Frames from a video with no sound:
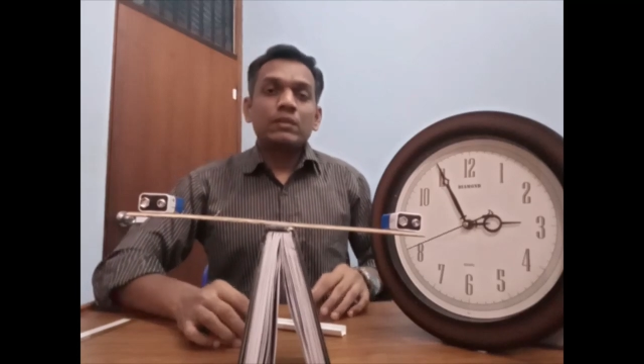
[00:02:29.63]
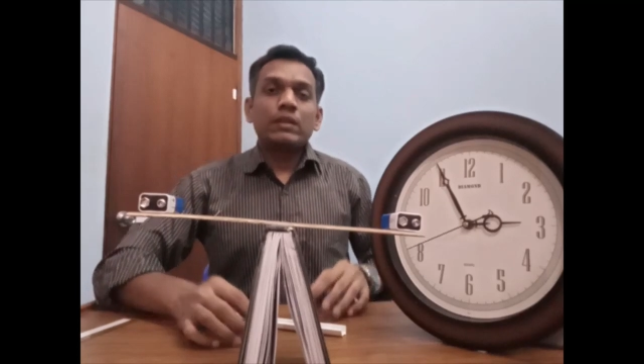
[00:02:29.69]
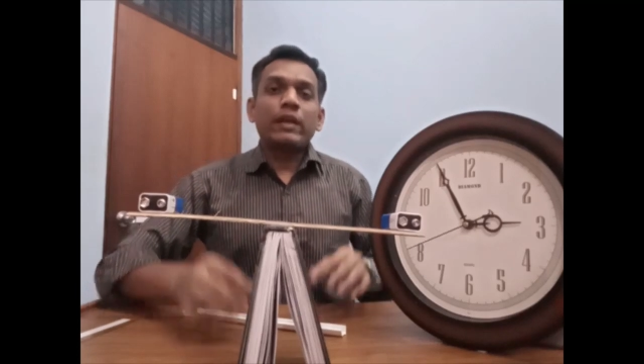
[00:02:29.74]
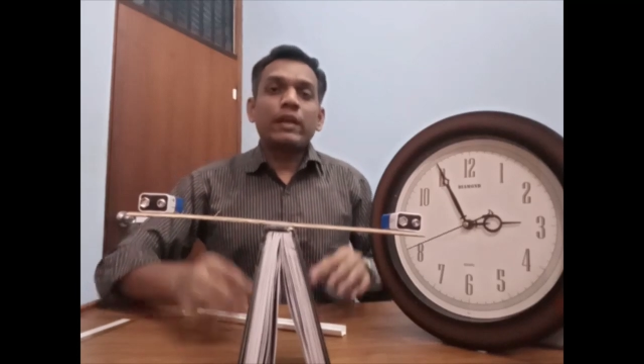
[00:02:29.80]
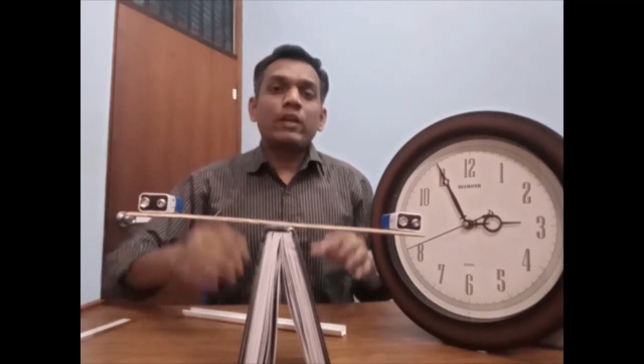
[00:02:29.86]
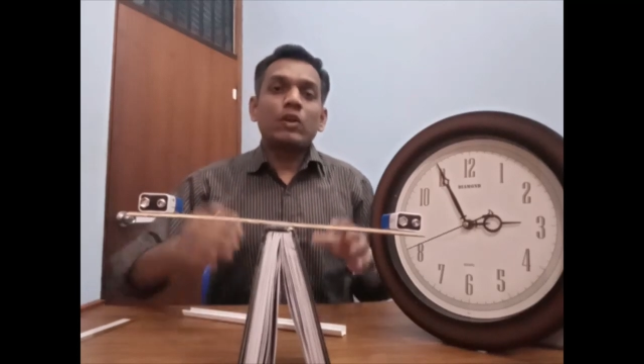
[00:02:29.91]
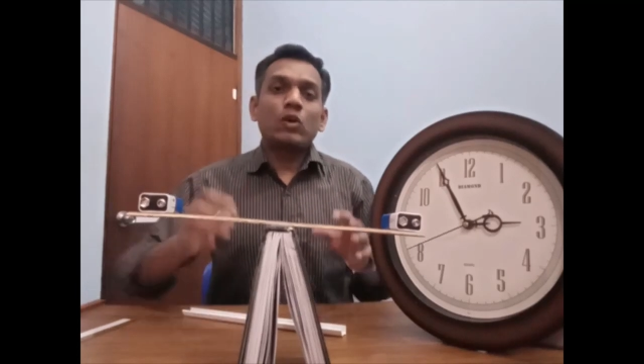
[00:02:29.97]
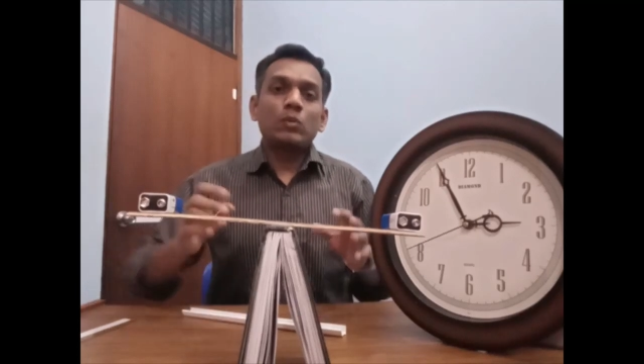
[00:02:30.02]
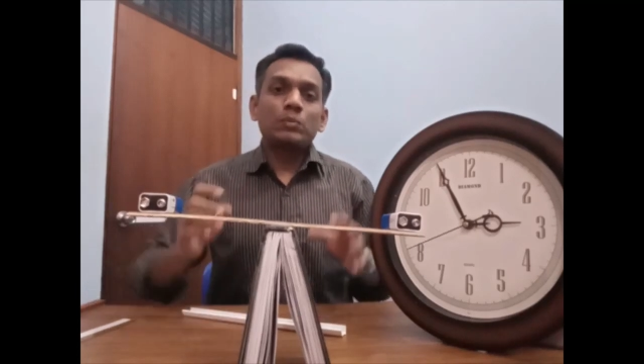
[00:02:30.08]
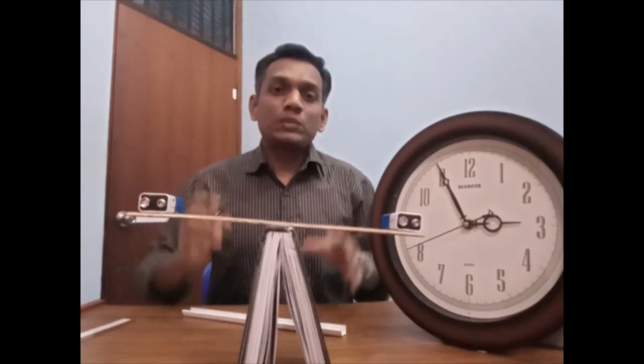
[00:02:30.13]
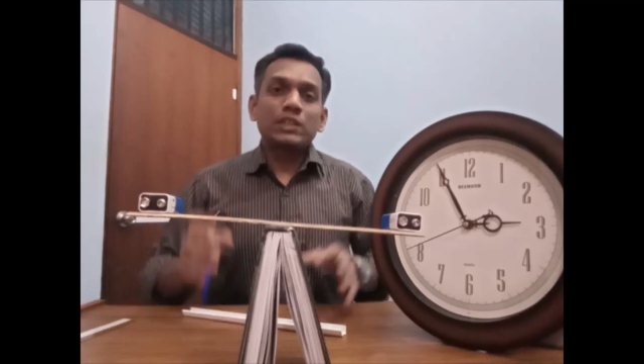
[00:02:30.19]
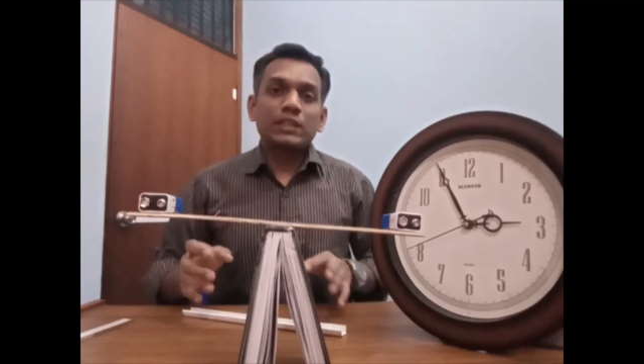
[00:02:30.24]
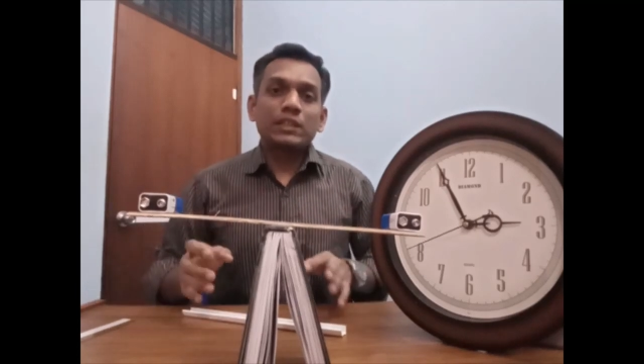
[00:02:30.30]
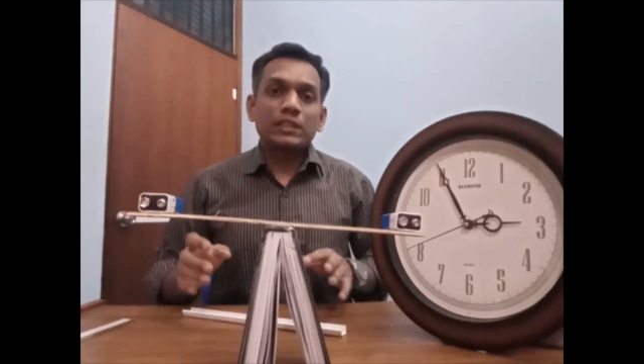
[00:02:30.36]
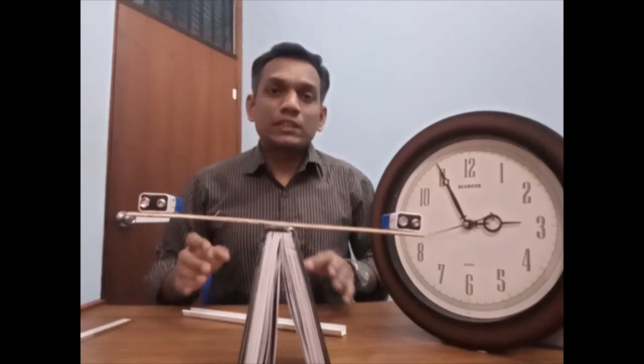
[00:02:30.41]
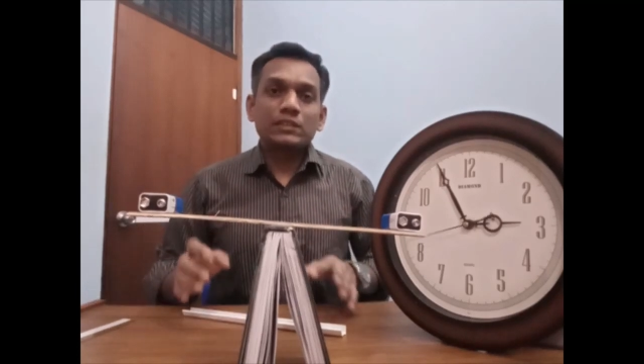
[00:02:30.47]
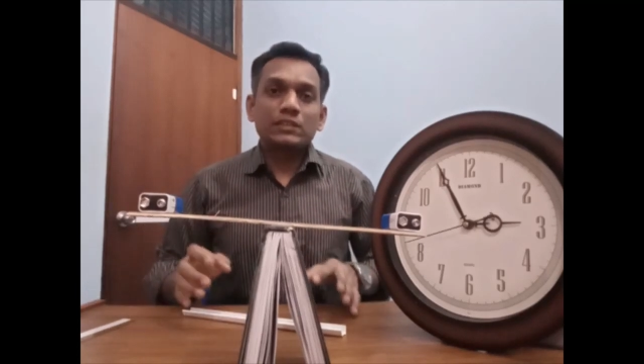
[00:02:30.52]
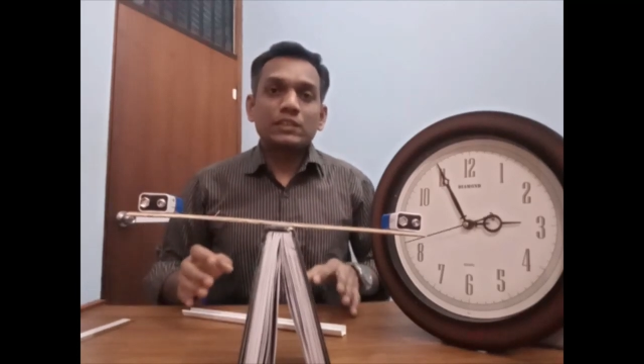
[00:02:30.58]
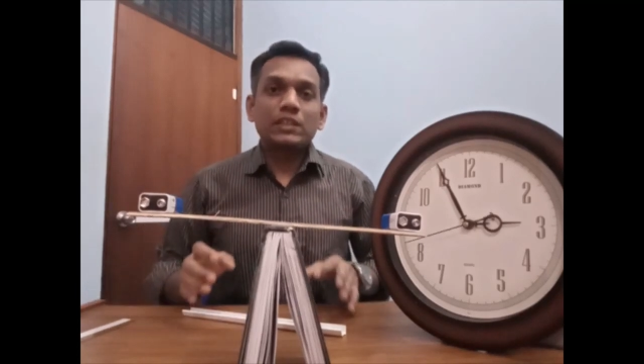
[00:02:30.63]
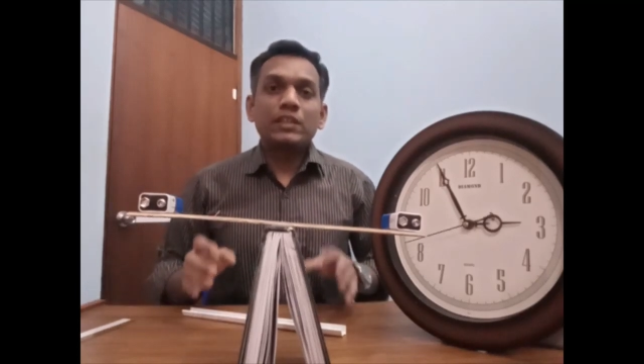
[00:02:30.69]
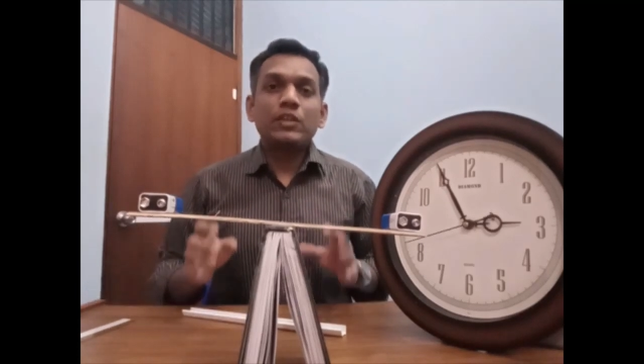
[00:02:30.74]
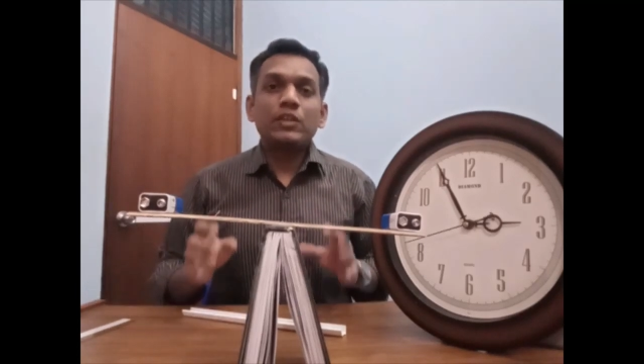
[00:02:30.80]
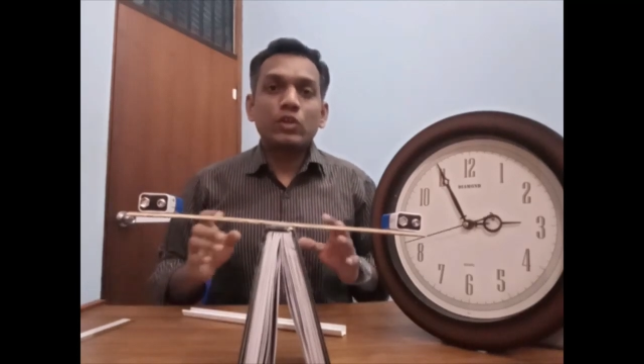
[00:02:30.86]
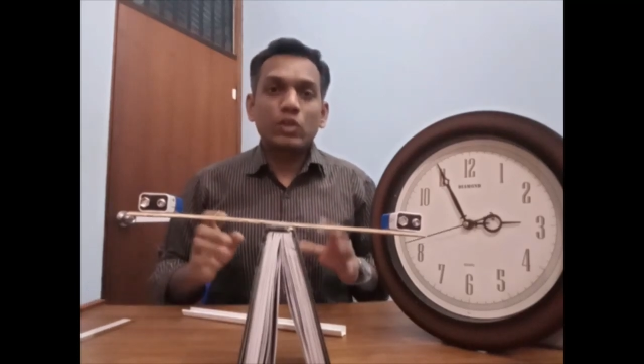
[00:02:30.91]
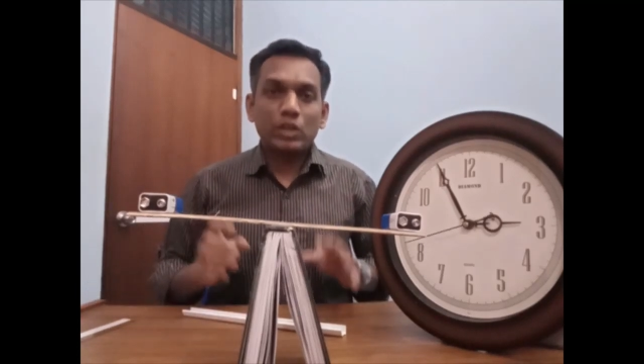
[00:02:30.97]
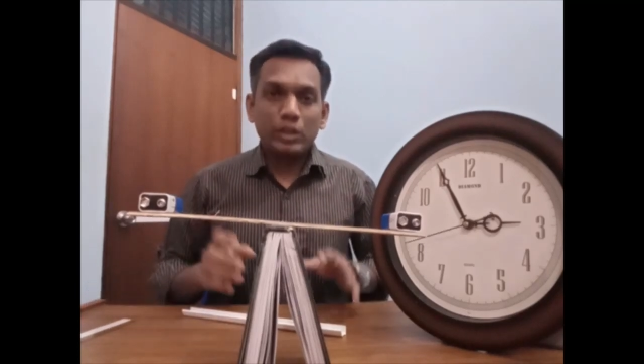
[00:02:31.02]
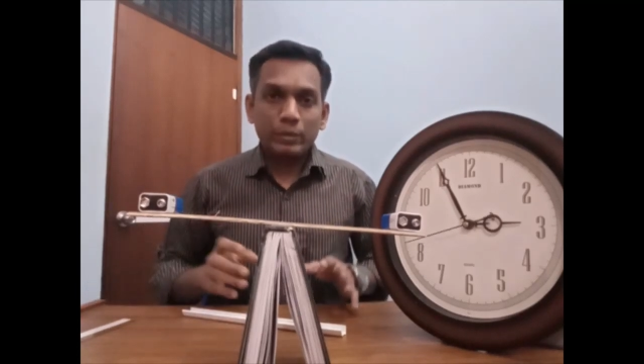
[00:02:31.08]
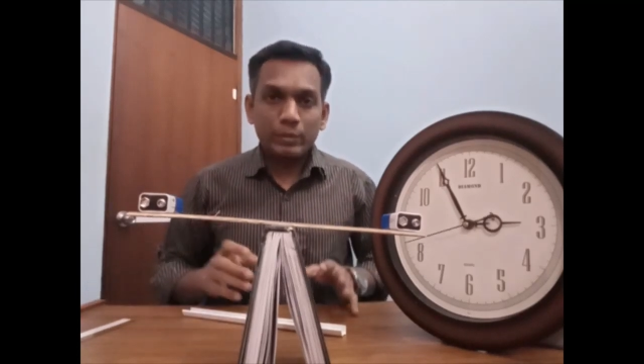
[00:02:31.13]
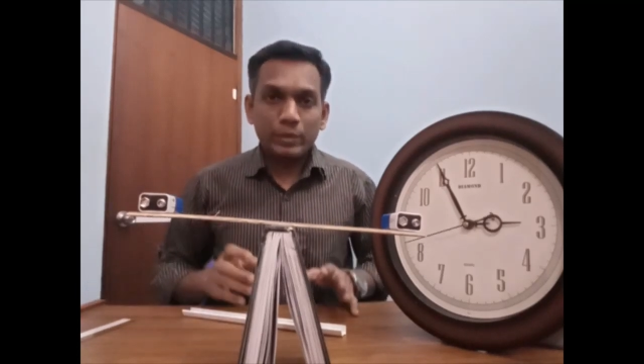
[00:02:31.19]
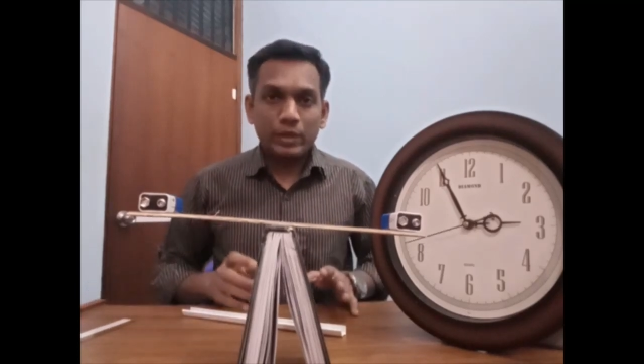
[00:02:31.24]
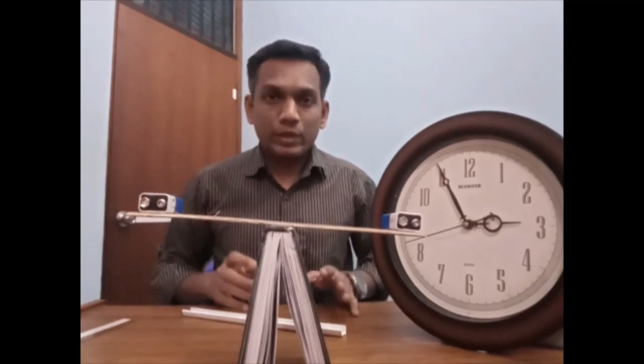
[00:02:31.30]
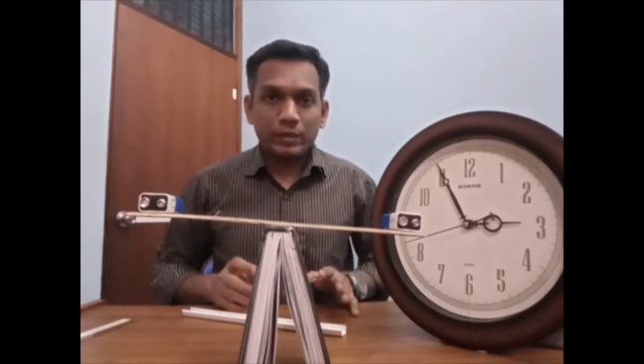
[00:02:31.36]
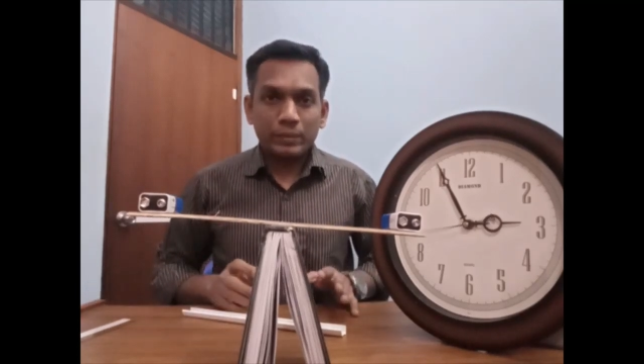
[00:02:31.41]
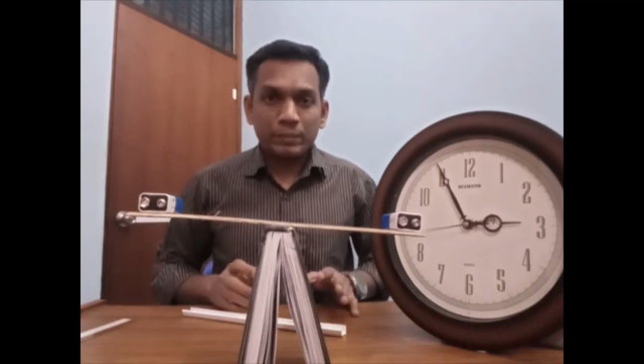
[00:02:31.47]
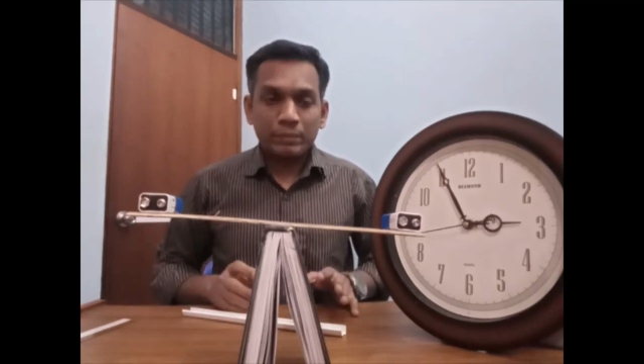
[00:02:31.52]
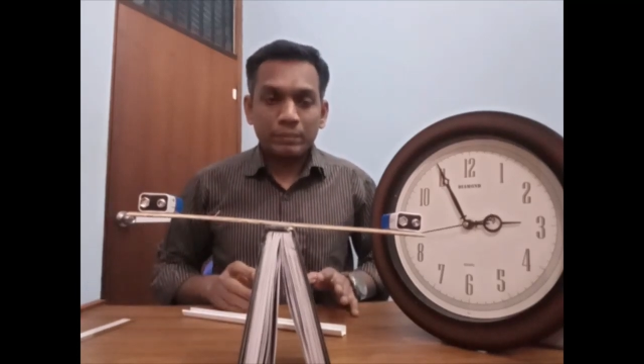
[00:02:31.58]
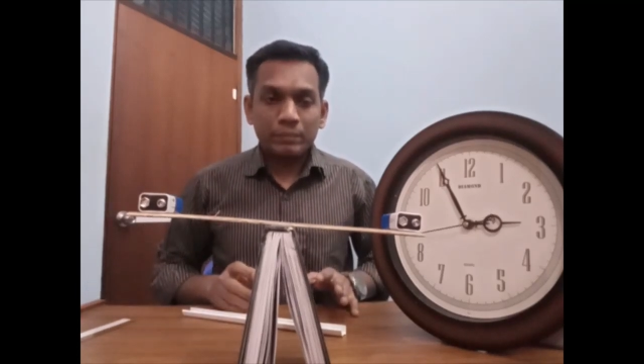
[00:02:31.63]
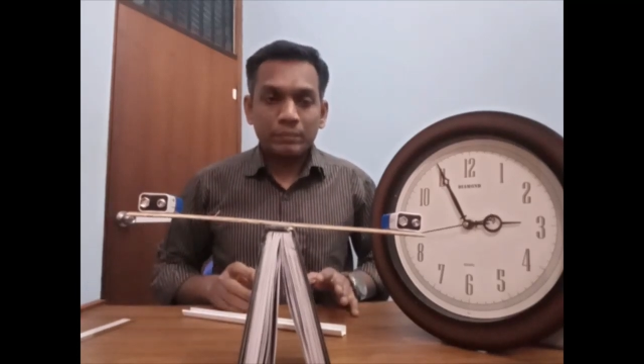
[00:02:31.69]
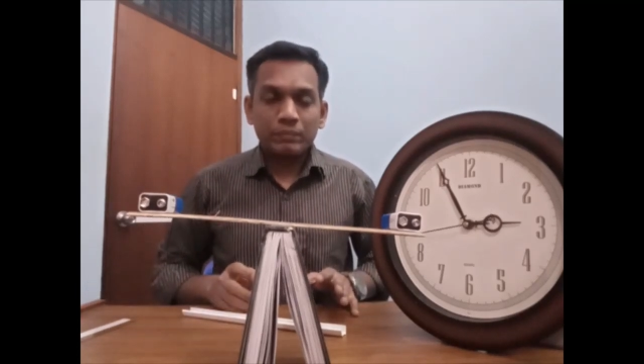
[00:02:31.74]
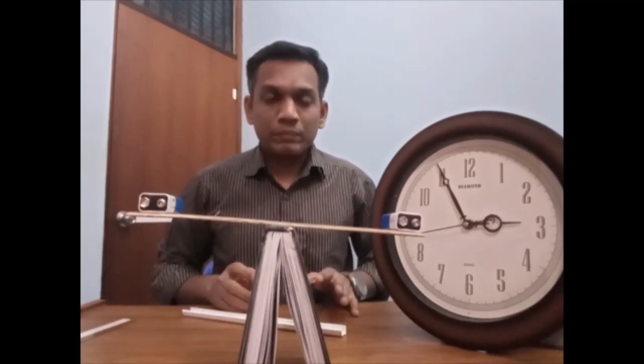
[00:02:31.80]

an object is in equilibrium,